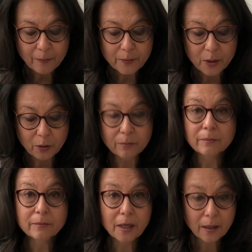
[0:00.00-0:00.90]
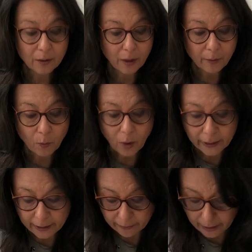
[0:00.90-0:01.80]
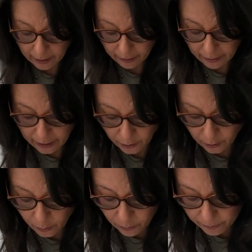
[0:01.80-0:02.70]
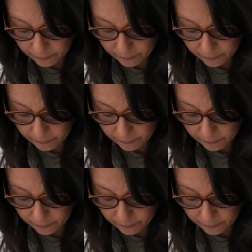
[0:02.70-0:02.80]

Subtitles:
So, one egg yolk